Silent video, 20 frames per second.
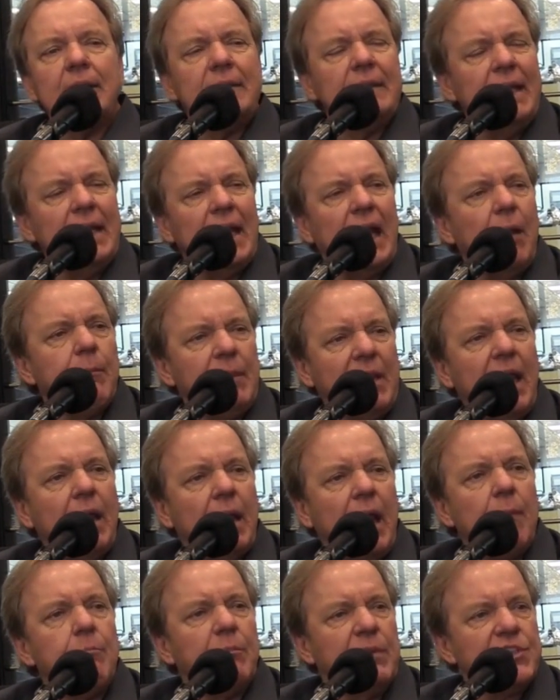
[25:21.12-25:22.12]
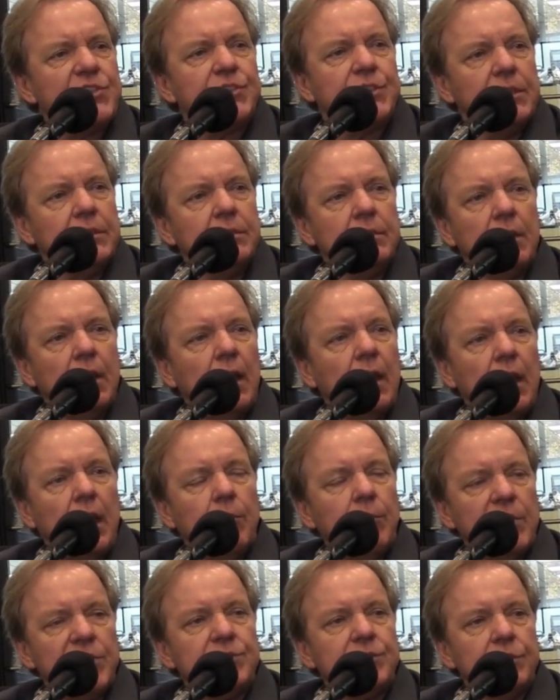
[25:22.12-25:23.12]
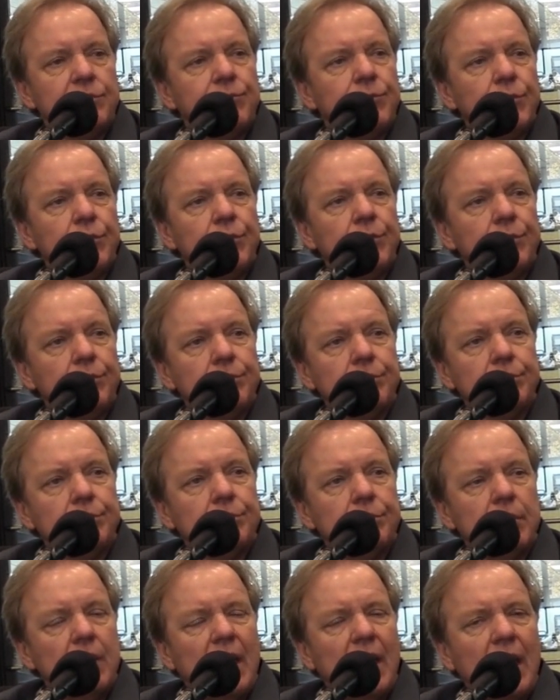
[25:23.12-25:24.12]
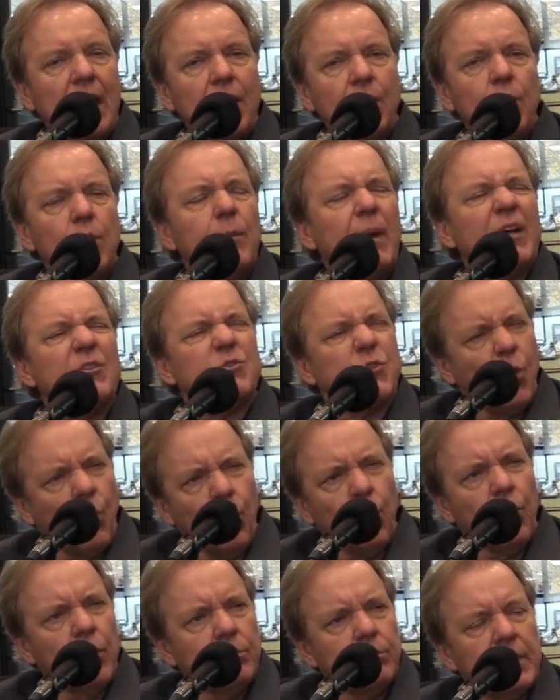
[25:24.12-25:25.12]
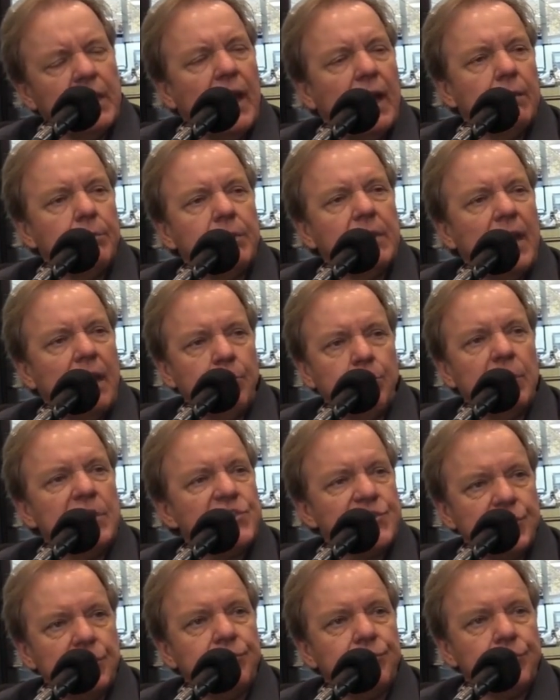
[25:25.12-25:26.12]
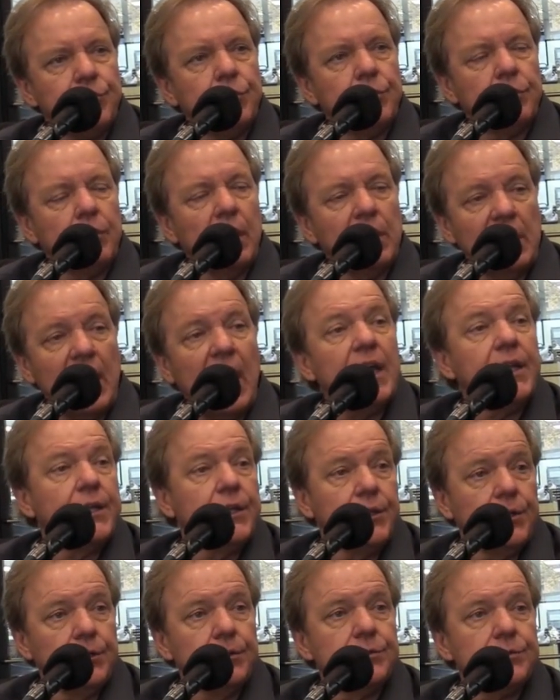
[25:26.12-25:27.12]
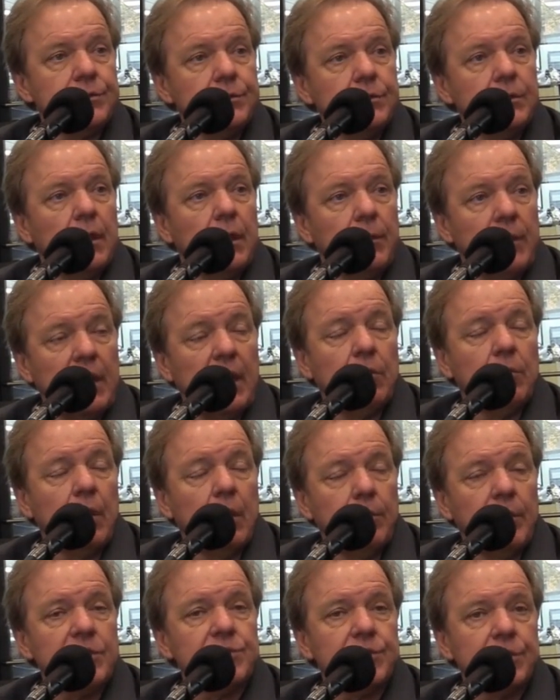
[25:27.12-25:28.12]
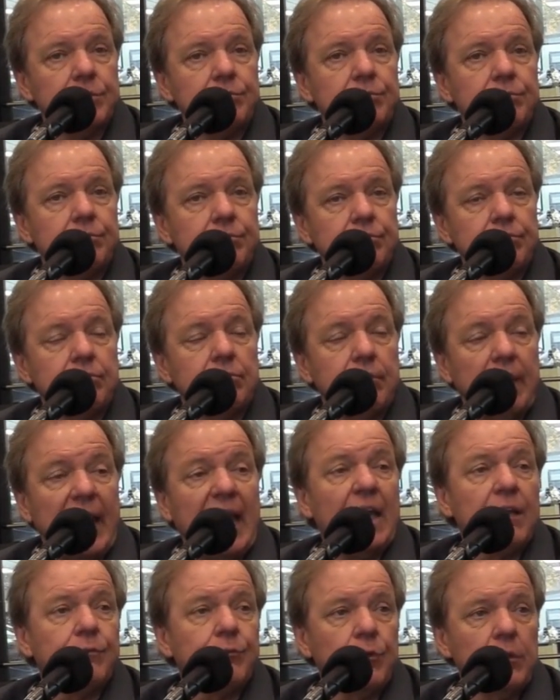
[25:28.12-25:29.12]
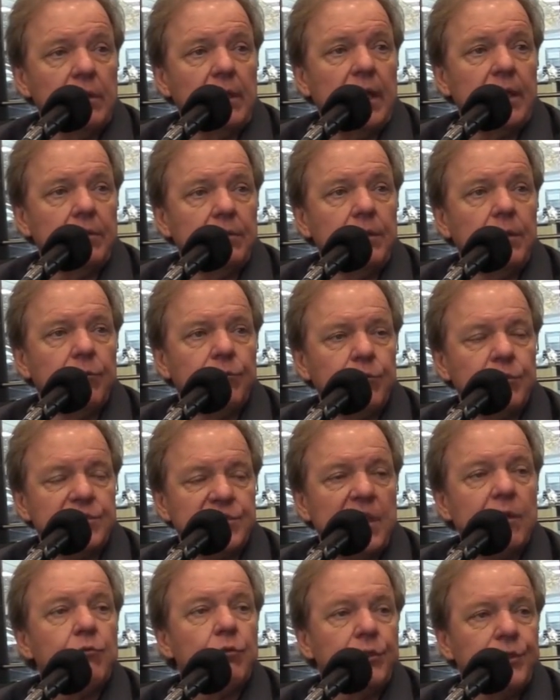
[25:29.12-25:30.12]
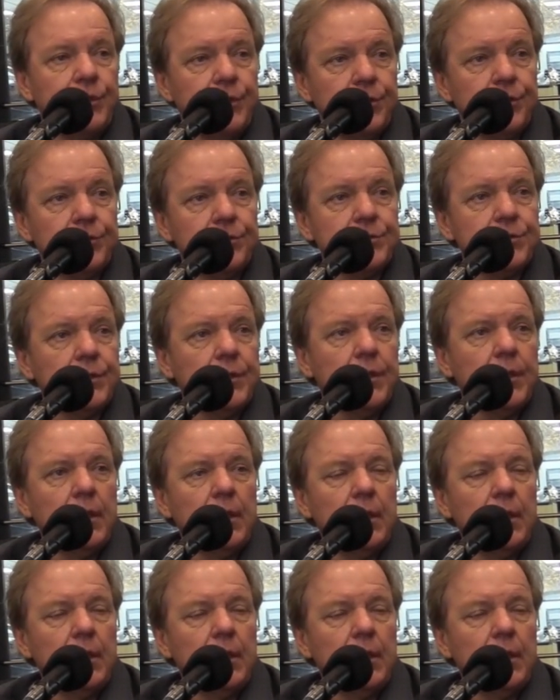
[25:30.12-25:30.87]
Yeah, I mean, I missed it. I missed it for, I don't know about torn, but I missed it for a lot of years. Yeah. I mean, I missed it bad for a lot, you know, for several years.